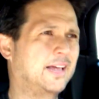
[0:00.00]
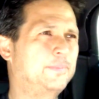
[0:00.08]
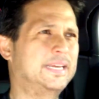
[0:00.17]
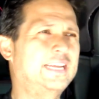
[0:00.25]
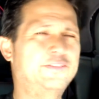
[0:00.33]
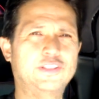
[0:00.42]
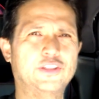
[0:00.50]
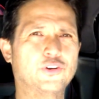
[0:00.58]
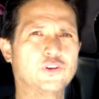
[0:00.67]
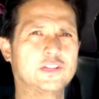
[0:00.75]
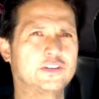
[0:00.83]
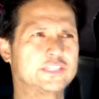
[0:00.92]
even the
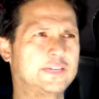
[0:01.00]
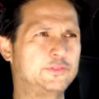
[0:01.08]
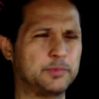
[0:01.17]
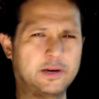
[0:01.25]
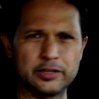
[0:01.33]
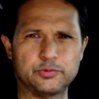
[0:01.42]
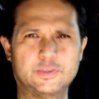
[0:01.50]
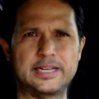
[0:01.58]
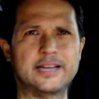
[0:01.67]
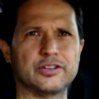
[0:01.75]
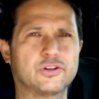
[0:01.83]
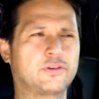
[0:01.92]
earlier James Bonds with
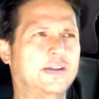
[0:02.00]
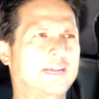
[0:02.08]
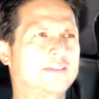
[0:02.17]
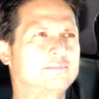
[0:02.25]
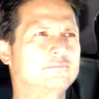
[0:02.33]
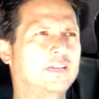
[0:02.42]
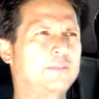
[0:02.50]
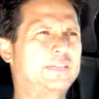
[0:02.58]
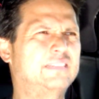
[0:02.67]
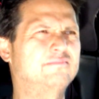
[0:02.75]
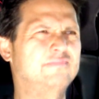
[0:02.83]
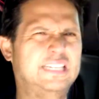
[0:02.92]
Daniel Craig.
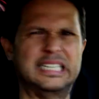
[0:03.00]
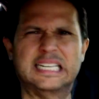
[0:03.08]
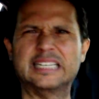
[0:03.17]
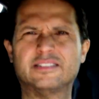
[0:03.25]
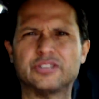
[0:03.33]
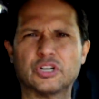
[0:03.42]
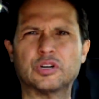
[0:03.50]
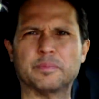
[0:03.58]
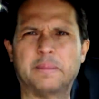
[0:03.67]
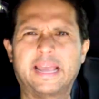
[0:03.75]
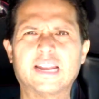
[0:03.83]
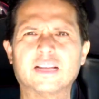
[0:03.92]
He did
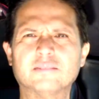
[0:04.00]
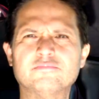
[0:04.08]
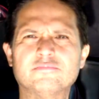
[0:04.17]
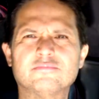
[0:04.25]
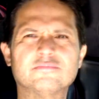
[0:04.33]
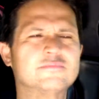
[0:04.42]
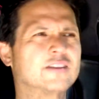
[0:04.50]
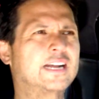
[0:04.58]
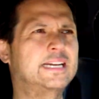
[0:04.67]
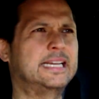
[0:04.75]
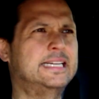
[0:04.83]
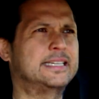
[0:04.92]
turn beta,
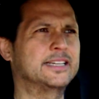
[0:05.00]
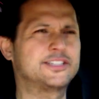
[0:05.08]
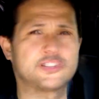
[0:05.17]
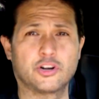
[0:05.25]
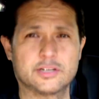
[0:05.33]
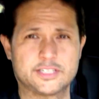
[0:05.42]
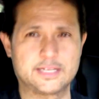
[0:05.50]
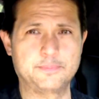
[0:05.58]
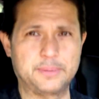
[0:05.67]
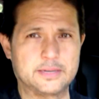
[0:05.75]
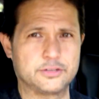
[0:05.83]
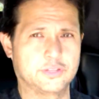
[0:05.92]
right? He did start
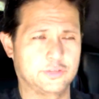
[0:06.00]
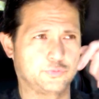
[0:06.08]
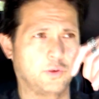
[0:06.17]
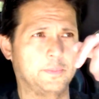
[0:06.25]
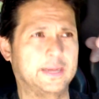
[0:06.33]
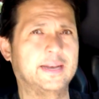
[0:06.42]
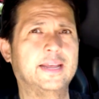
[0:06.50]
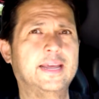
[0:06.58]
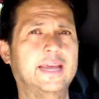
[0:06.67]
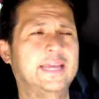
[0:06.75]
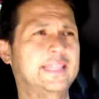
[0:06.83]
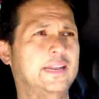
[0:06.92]
simping to this woman,
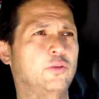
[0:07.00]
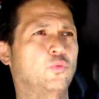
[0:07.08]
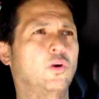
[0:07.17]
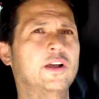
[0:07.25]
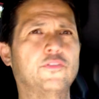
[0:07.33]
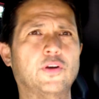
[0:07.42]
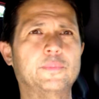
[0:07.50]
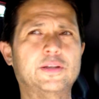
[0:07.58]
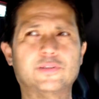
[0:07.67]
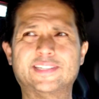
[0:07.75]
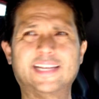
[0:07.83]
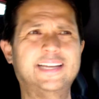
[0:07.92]
and then in one of them, he
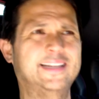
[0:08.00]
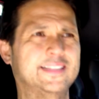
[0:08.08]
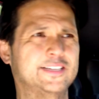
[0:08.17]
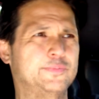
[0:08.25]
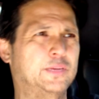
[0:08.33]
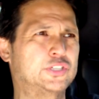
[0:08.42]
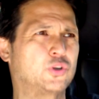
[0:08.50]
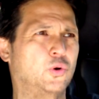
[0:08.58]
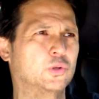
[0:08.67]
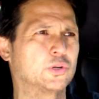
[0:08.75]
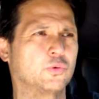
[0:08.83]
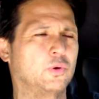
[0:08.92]
was dating this much
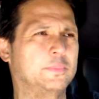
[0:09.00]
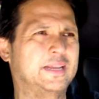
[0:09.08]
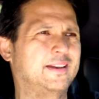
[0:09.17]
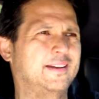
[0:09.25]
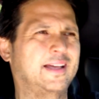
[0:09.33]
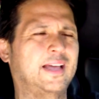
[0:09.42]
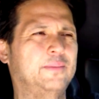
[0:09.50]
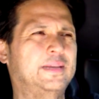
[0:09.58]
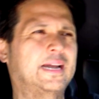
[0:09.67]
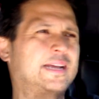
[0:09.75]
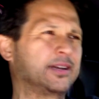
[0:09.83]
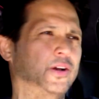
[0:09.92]
older woman.
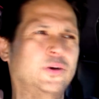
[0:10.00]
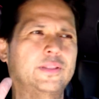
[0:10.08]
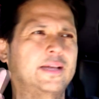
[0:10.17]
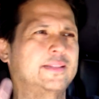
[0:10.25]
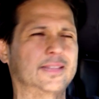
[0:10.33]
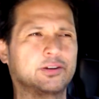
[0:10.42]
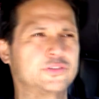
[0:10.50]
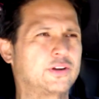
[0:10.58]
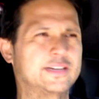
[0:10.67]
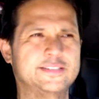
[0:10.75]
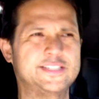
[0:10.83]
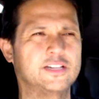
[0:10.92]
I know that they're
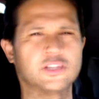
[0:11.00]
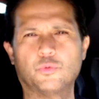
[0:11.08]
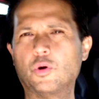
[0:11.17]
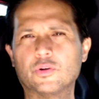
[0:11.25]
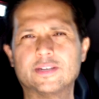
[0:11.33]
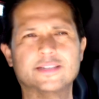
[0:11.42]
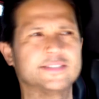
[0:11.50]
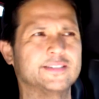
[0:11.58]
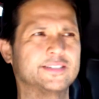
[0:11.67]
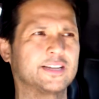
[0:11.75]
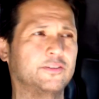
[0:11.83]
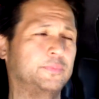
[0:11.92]
trying to sell the wokeness
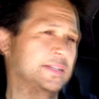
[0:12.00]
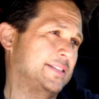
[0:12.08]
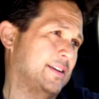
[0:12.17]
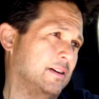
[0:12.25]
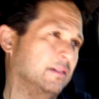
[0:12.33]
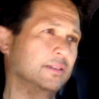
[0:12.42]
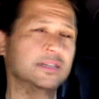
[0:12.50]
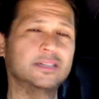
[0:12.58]
and stuff, but still,